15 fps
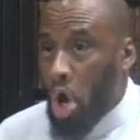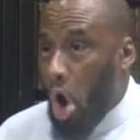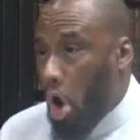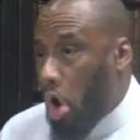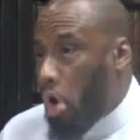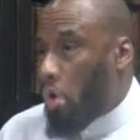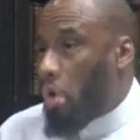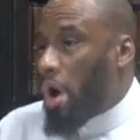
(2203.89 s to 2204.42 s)

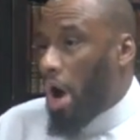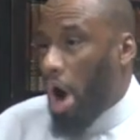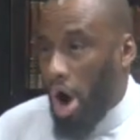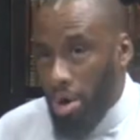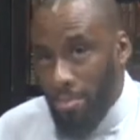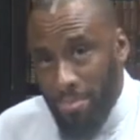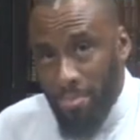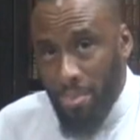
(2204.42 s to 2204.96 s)
Oh,
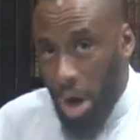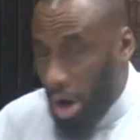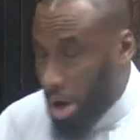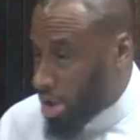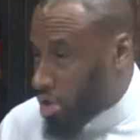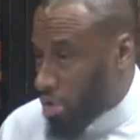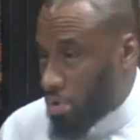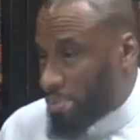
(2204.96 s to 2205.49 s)
our
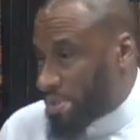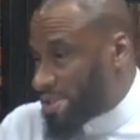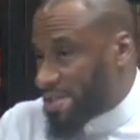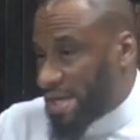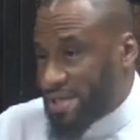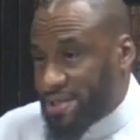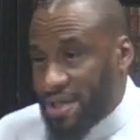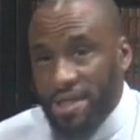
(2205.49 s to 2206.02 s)
our group
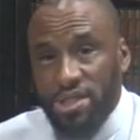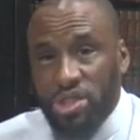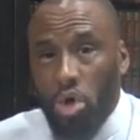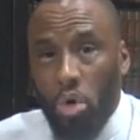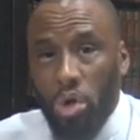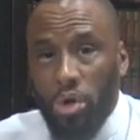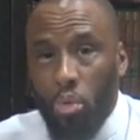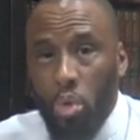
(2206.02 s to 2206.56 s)
is is, is the
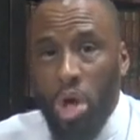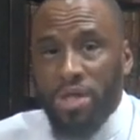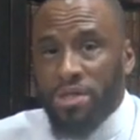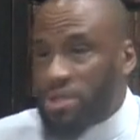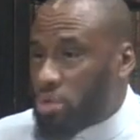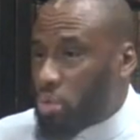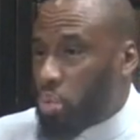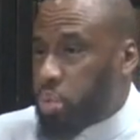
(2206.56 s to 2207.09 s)
only
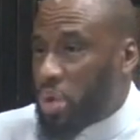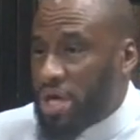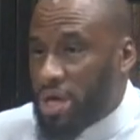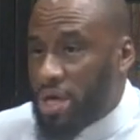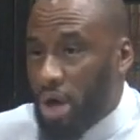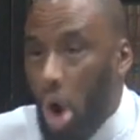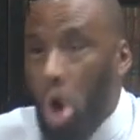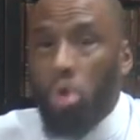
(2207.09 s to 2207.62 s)
ones
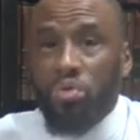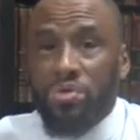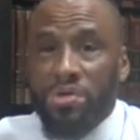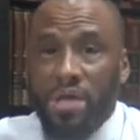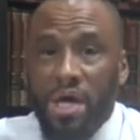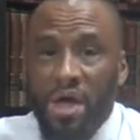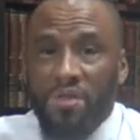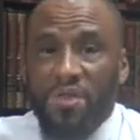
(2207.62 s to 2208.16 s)
we
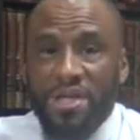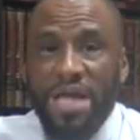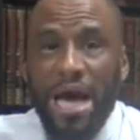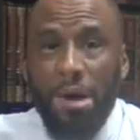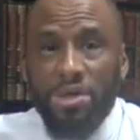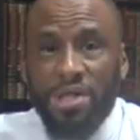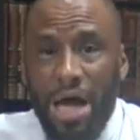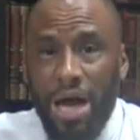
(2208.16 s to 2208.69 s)
own the
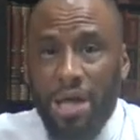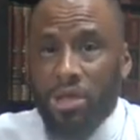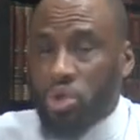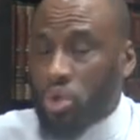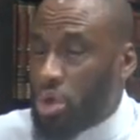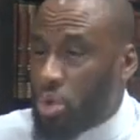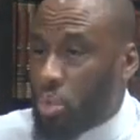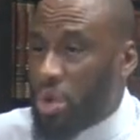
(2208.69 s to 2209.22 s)
Dawah to Ahl Sunnah.